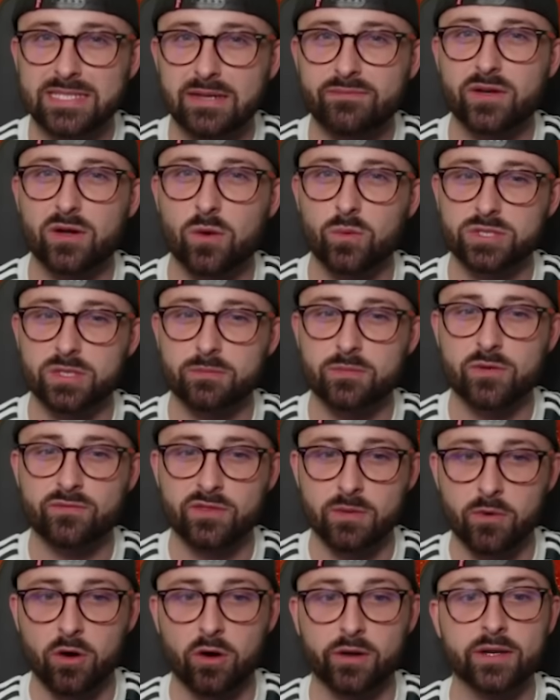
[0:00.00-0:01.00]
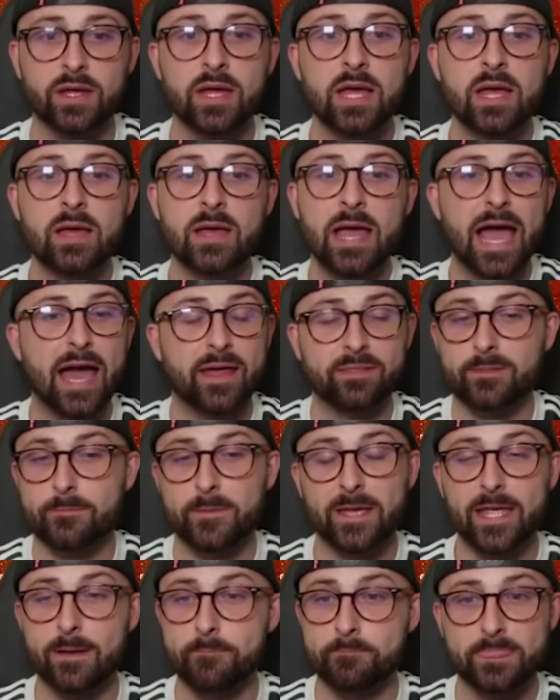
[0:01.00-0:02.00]
is difficult to move them on. And
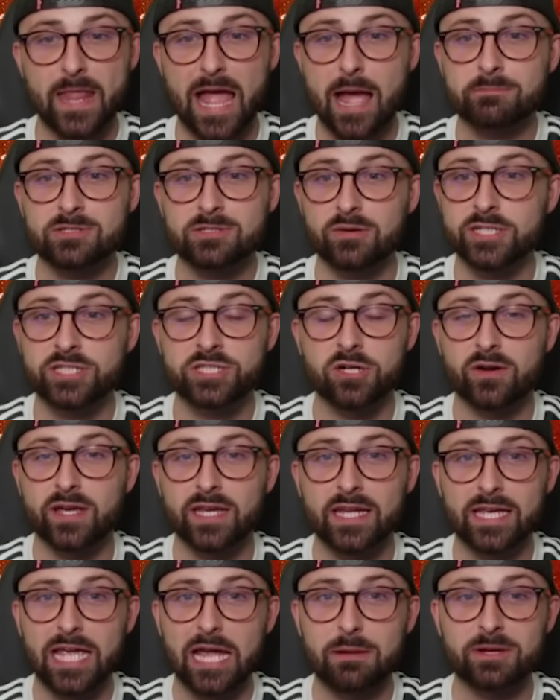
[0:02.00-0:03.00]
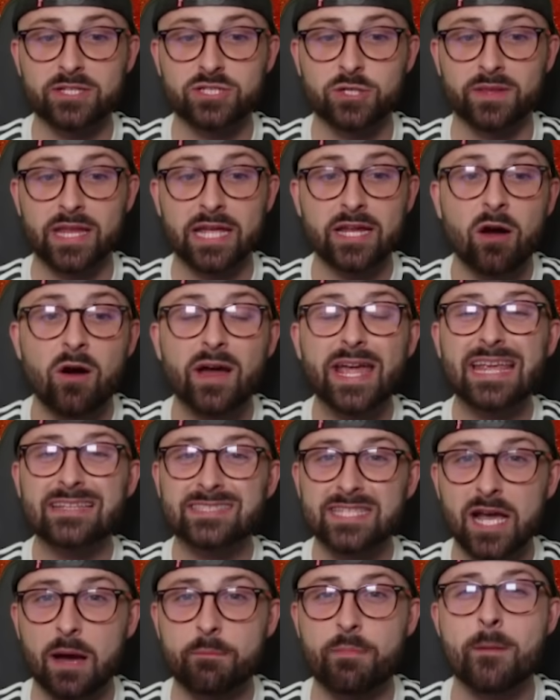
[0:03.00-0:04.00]
again, absolutely shocking in Game Week 2. And they are
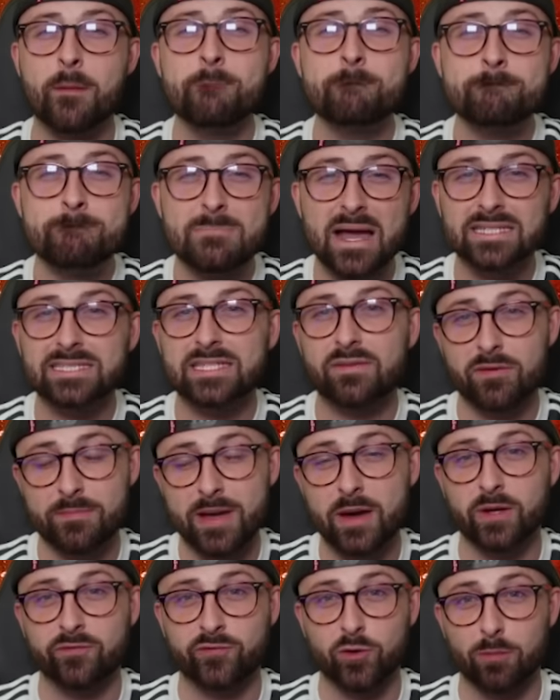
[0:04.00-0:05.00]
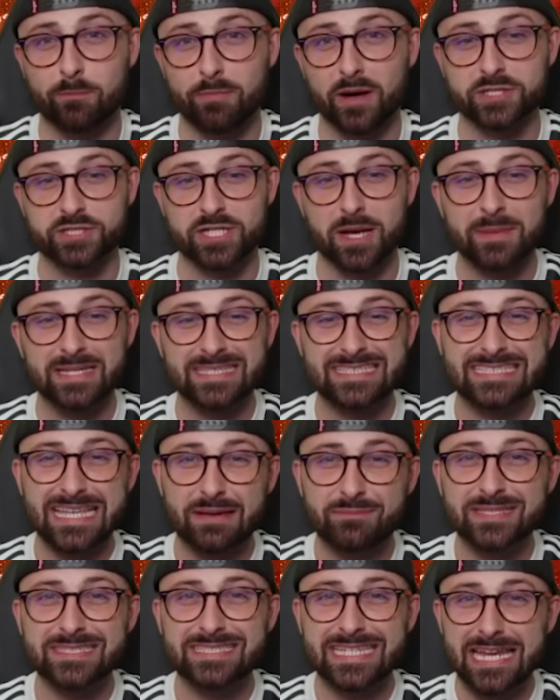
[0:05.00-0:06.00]
eating up a massive amount of your budget. I mean,
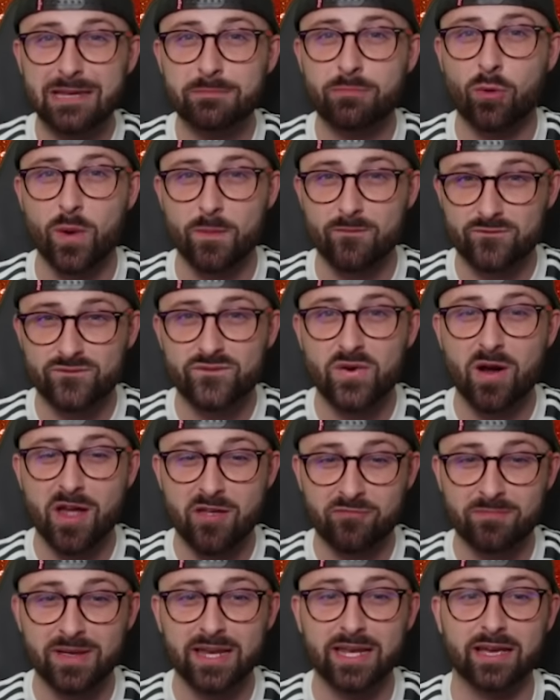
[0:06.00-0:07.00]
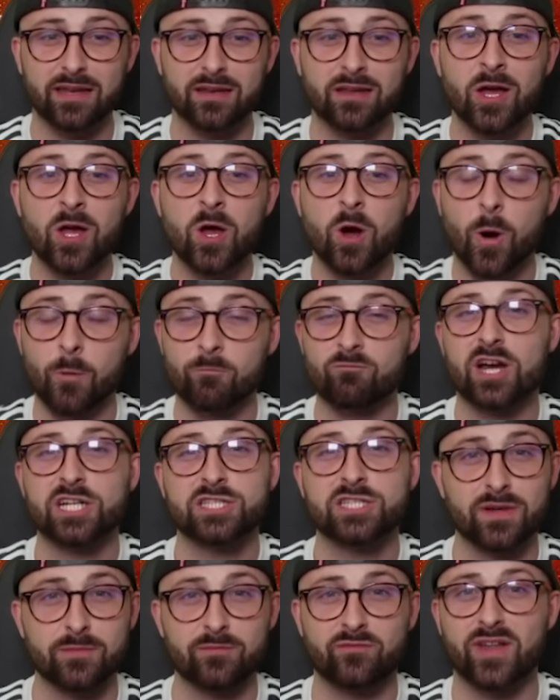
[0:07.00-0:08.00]
17.5 million on
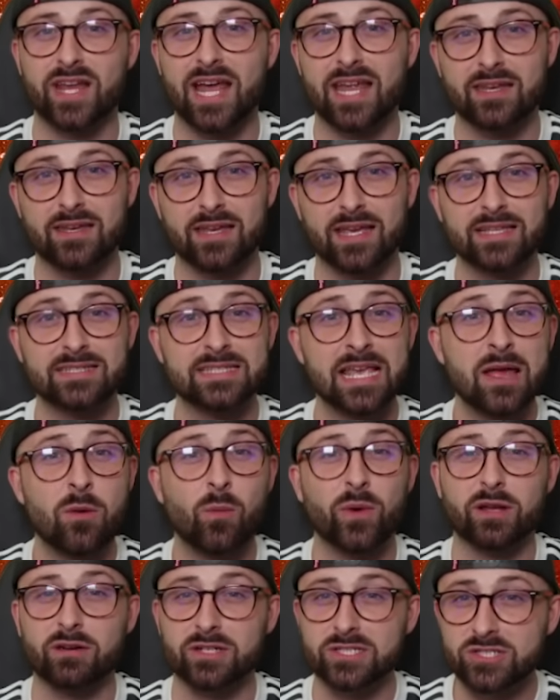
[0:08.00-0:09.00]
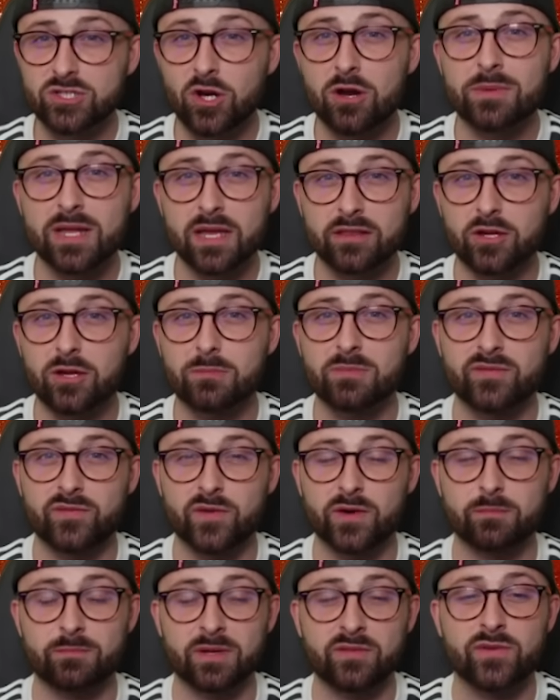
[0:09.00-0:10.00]
Rashford and Fernandes, when there are so many other good
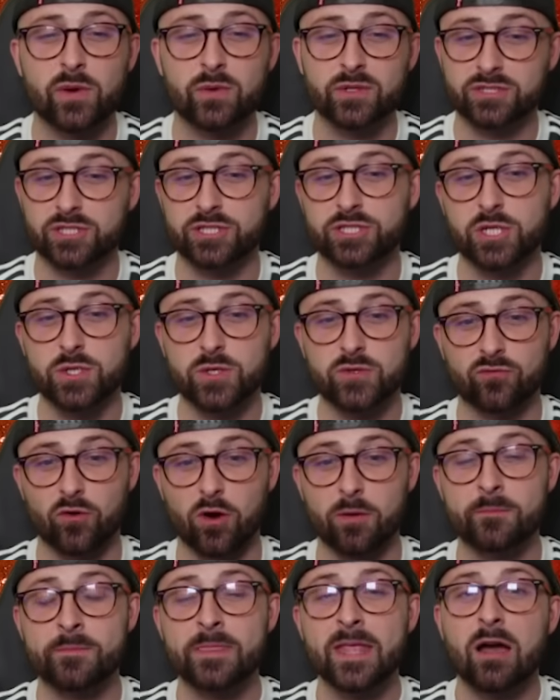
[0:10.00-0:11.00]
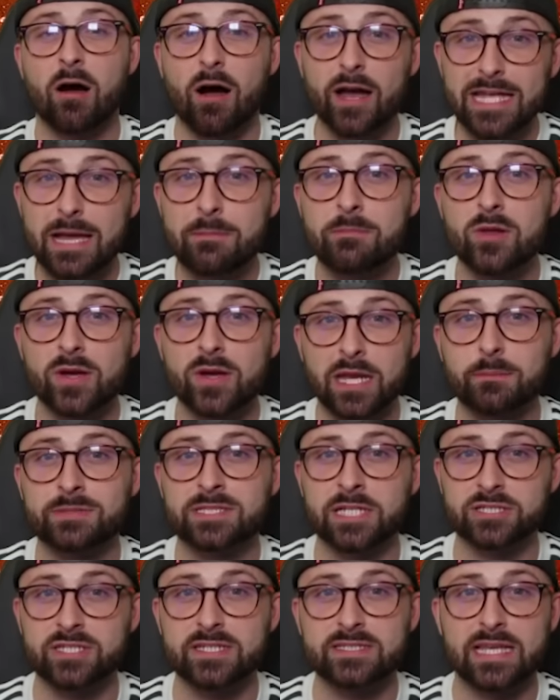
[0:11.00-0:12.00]
midfielders to choose from. I am looking at
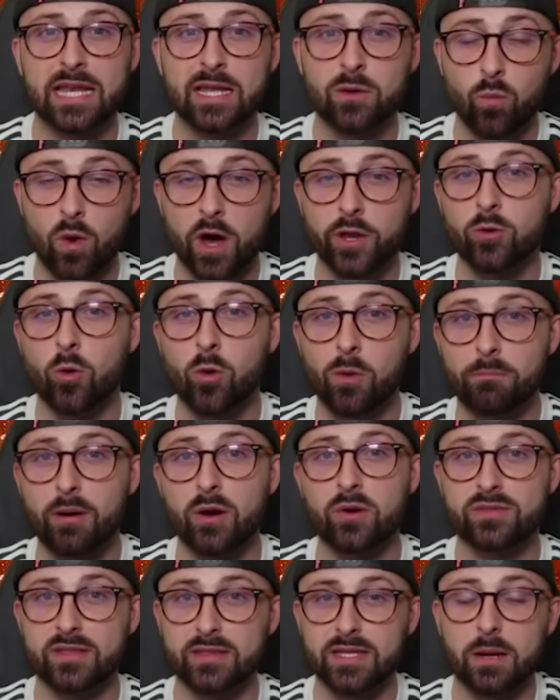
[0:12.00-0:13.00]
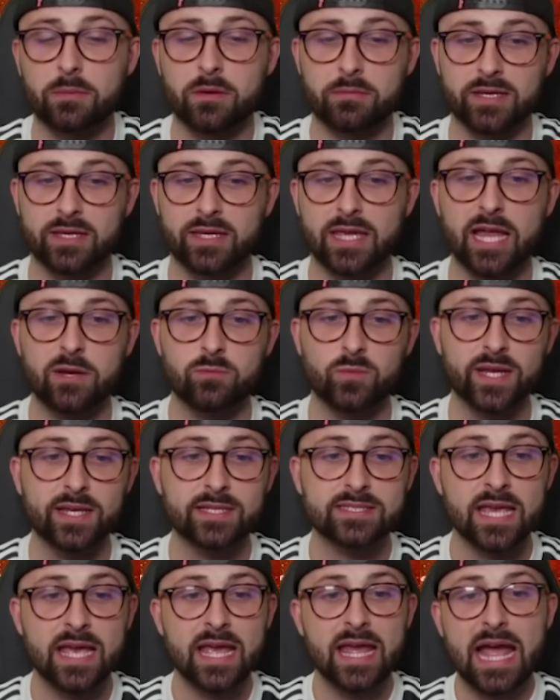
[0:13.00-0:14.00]
potentially selling one or both in the upcoming game
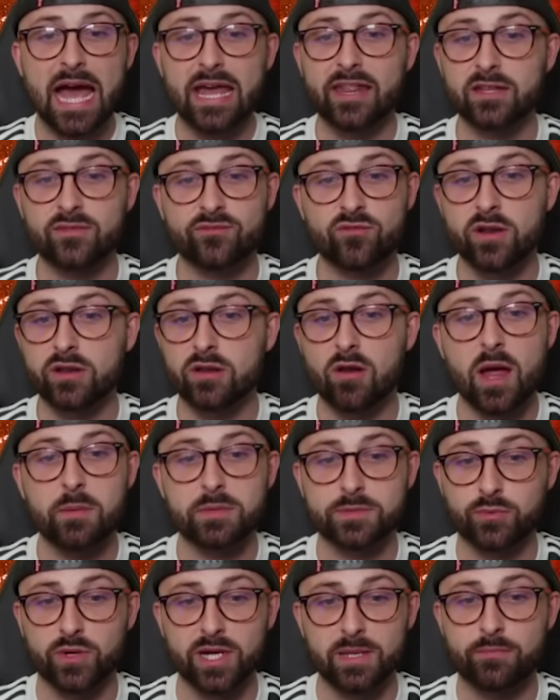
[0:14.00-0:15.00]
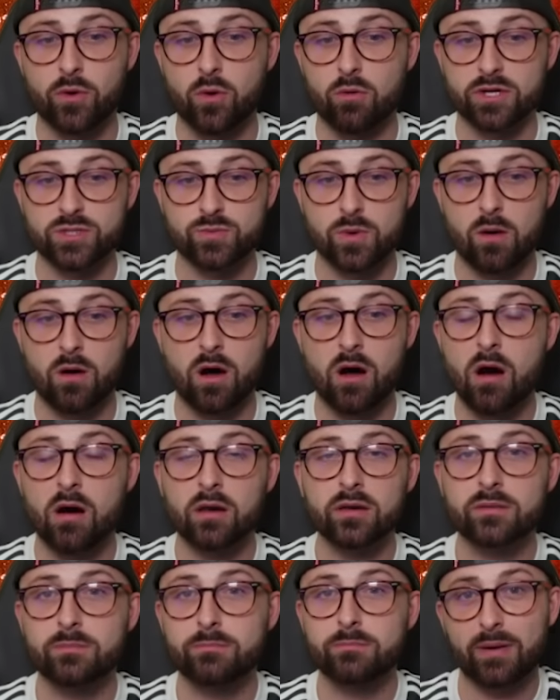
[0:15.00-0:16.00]
weeks. And then the front line was pretty poor as well.
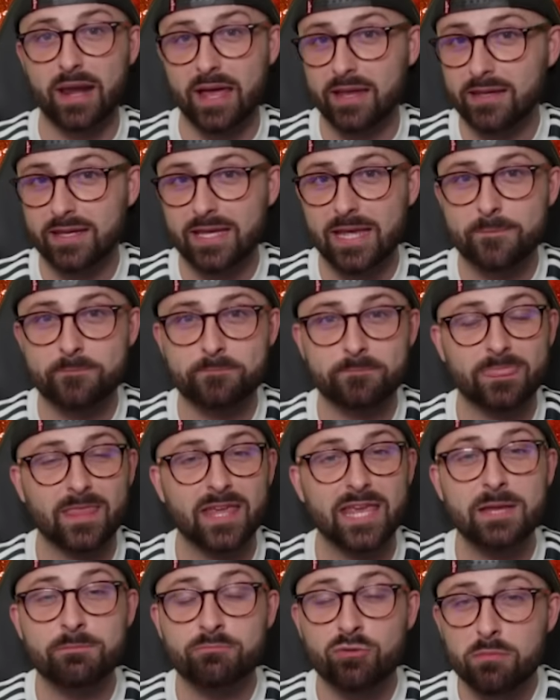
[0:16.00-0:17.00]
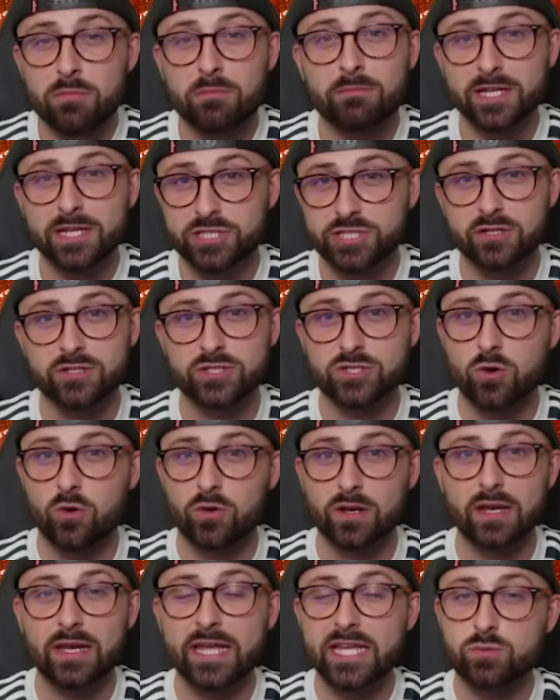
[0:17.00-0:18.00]
Haaland, blank him. He probably should have
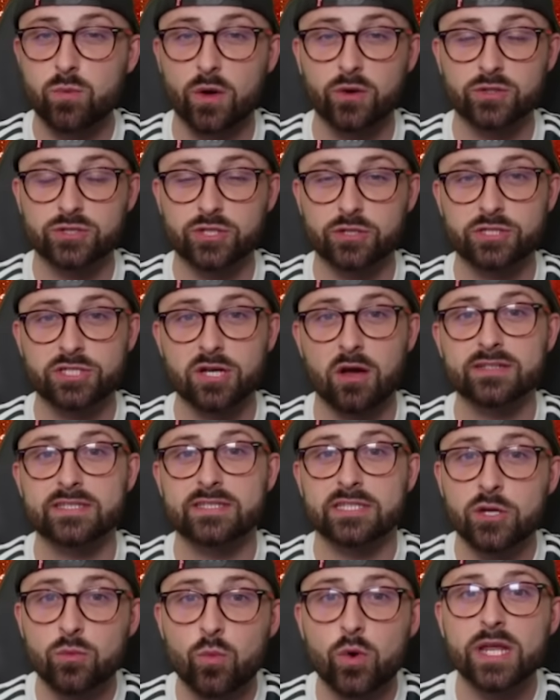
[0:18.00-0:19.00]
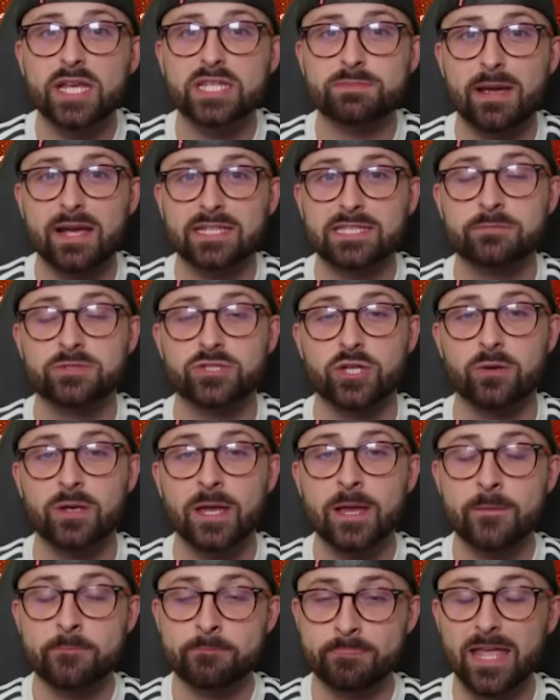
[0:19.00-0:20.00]
scored at least 1 or 2 chances, and you would expect him to
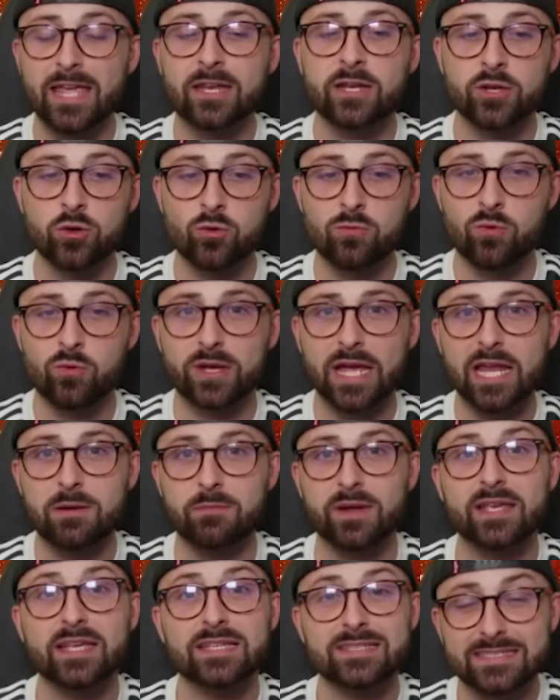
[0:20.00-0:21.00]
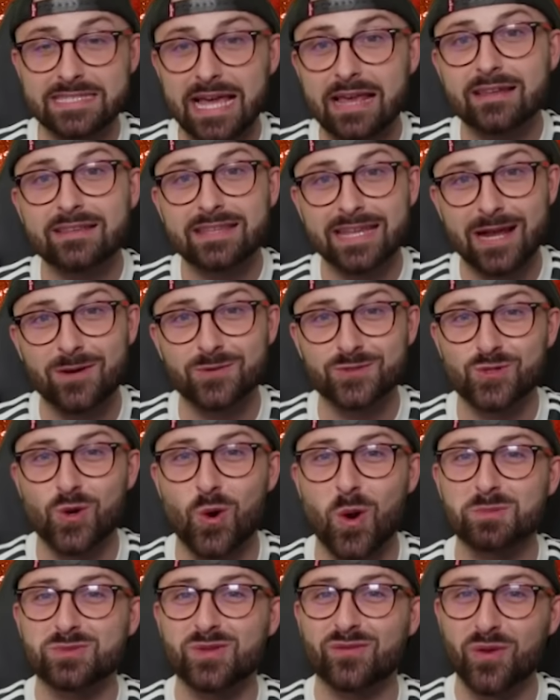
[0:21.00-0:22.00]
in a normal game week. Salah did
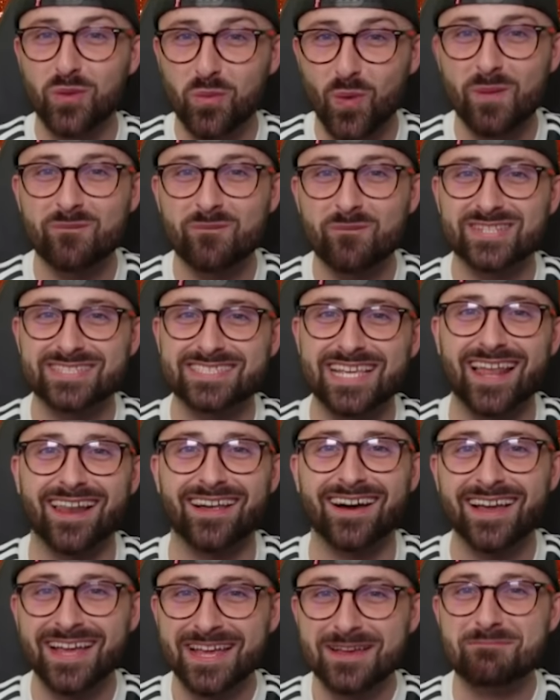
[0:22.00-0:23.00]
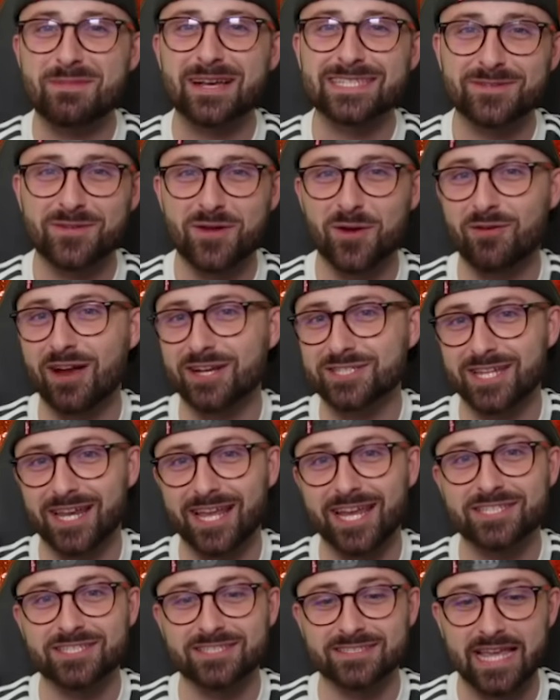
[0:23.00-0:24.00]
outscore him, so if you went for Salah, massive
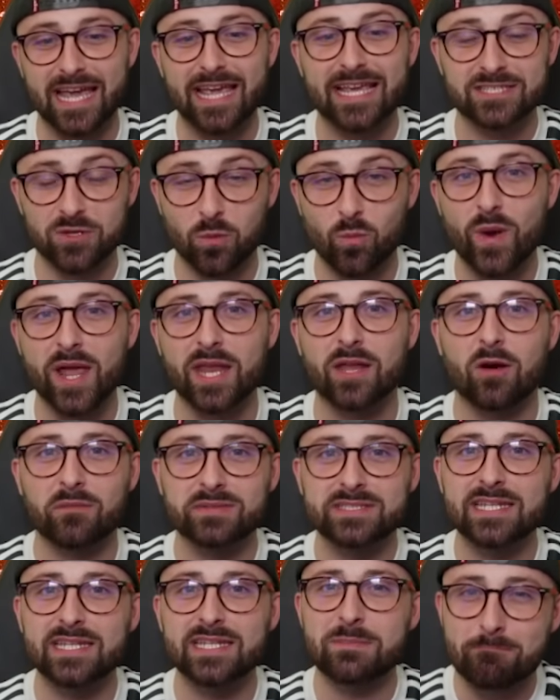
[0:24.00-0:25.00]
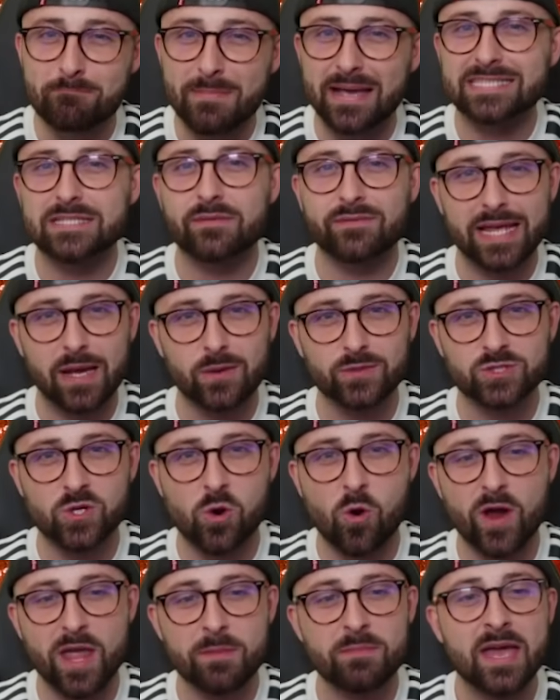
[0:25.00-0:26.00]
congratulations. That is a win. Obviously, he didn't massively
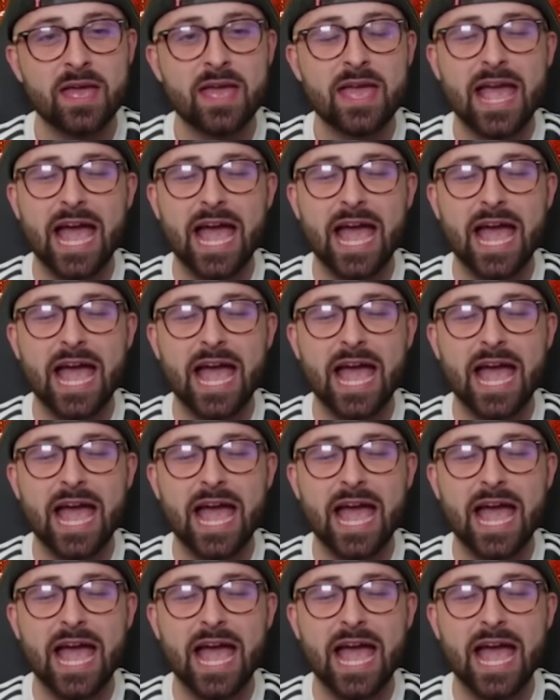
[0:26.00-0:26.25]
outscore him,